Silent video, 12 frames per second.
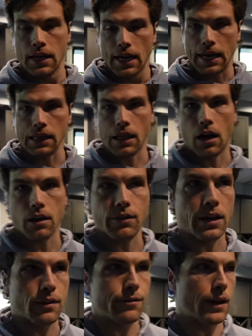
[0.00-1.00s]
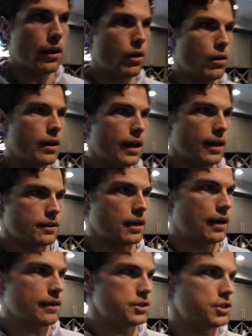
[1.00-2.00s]
A lot of NFL and
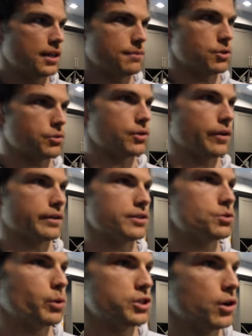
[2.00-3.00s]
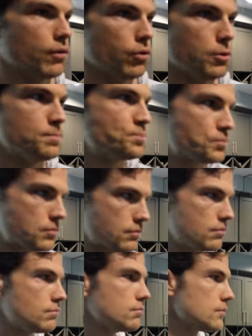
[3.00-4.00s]
college teams are starting to switch over,
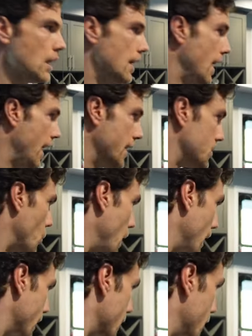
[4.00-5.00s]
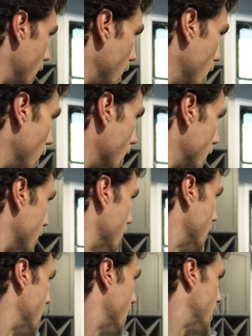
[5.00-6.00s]
hence why
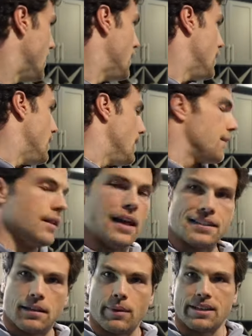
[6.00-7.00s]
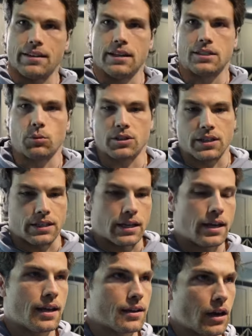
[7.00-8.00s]
the last time I did this was in
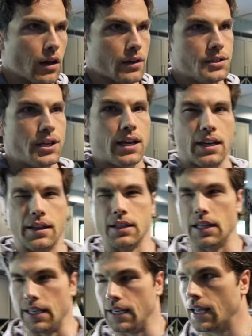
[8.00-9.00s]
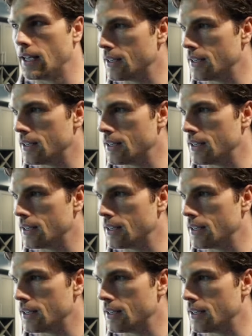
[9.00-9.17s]
college and in the league.